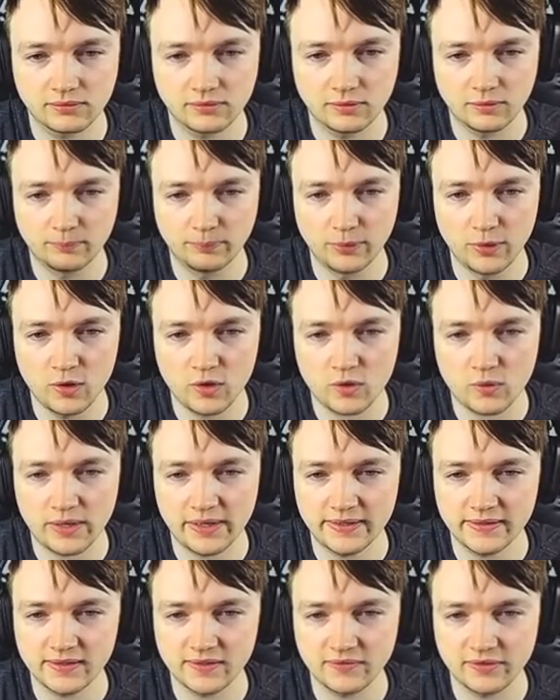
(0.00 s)
Or
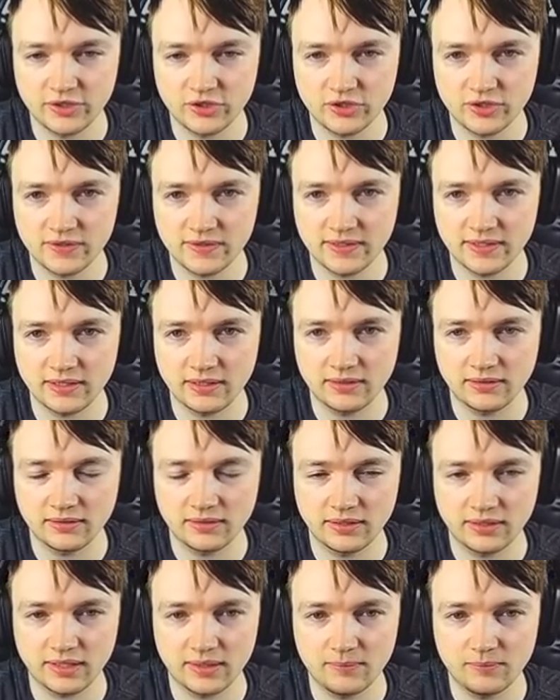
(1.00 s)
block-wise, even, I should say.
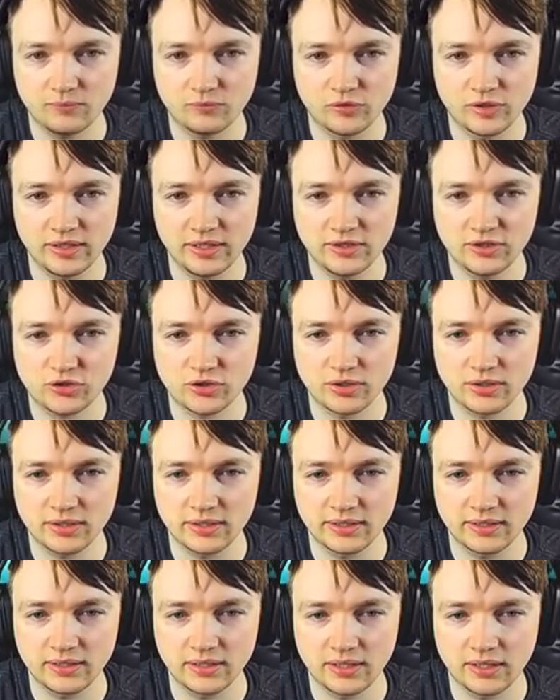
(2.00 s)
Like, I'm really
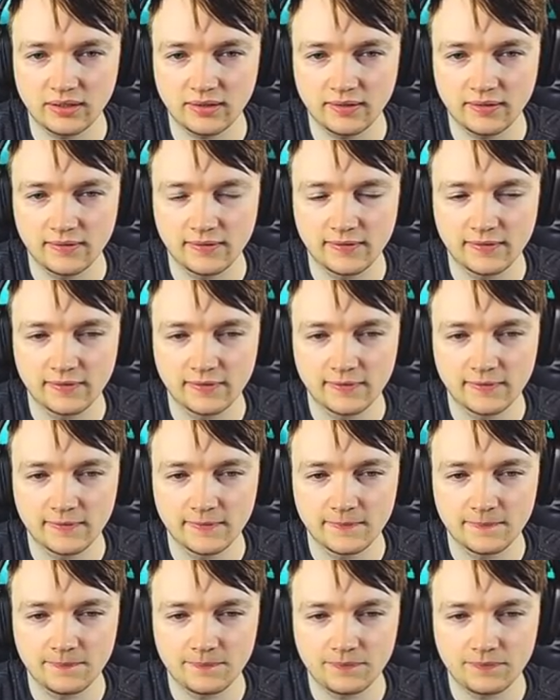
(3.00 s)
struggling here.
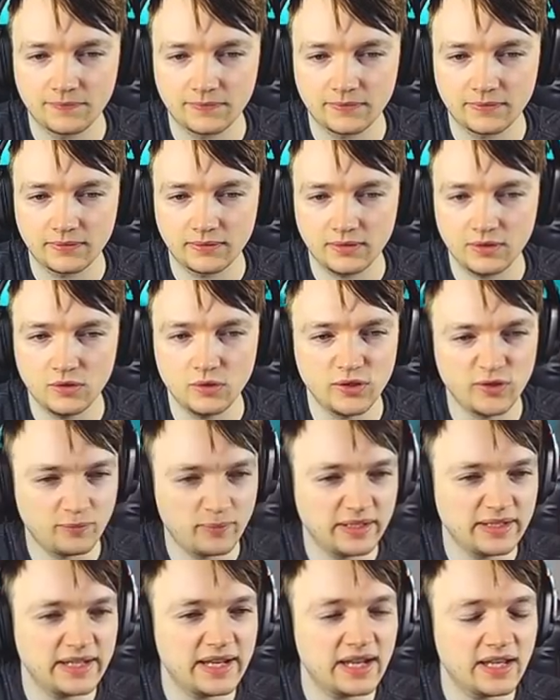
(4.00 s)
Oh, they've
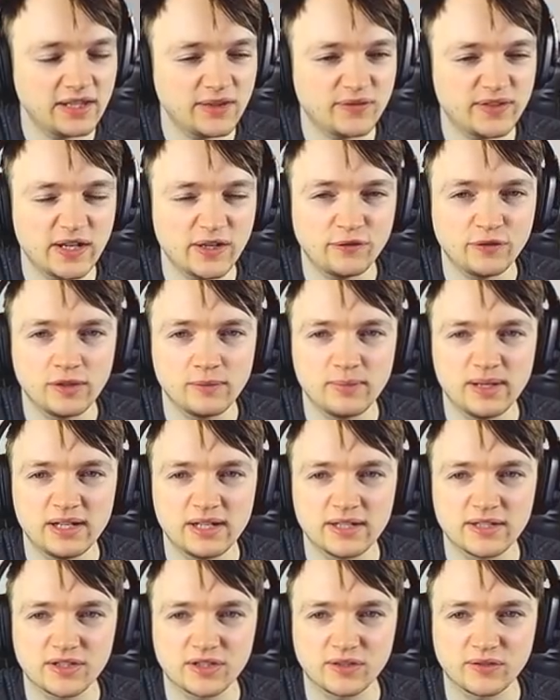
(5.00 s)
definitely made
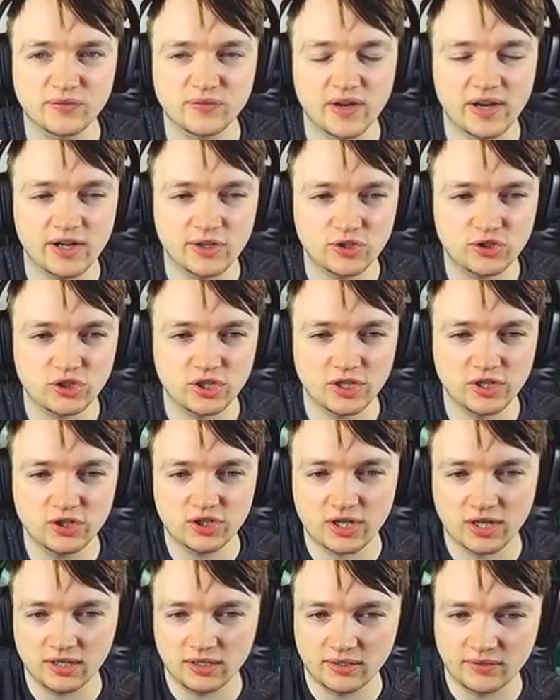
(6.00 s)
it so the fires change
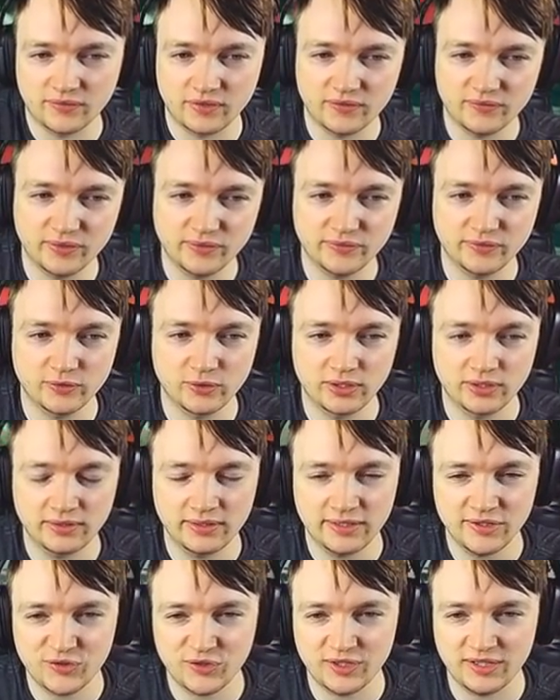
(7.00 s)
color for every floor.
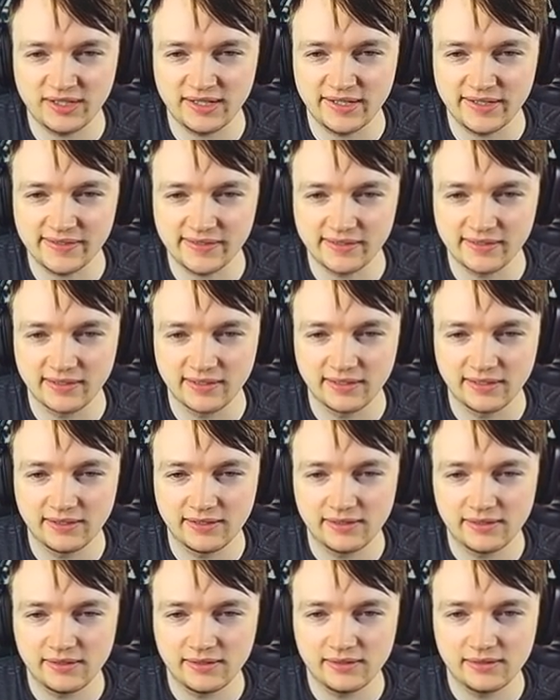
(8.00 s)
That's really nice.
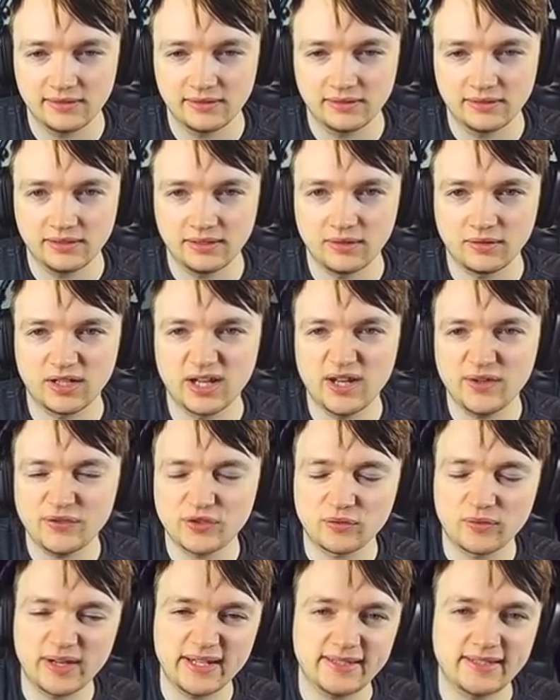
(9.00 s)
I'm gonna have
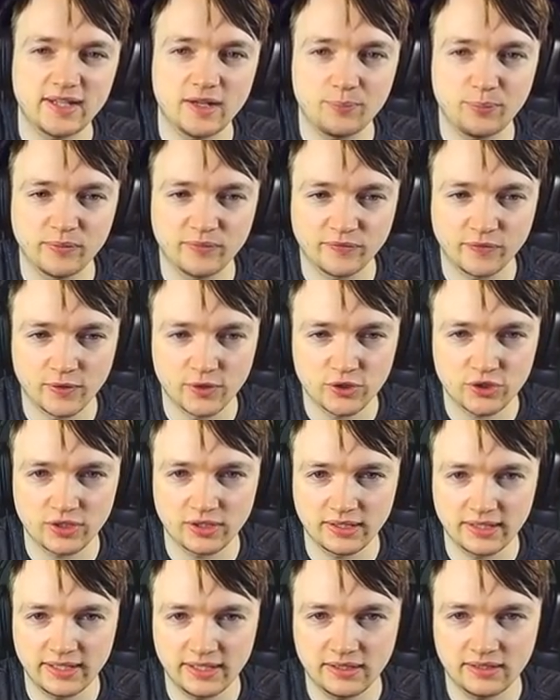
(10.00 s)
to rest up,
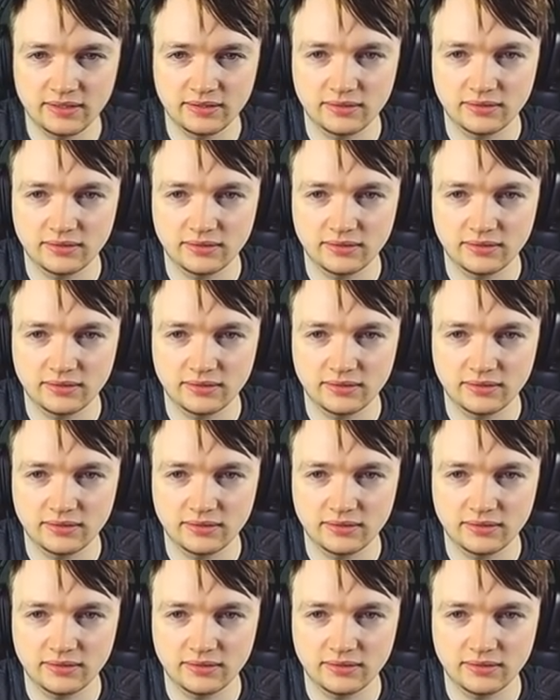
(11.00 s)
unfortunately.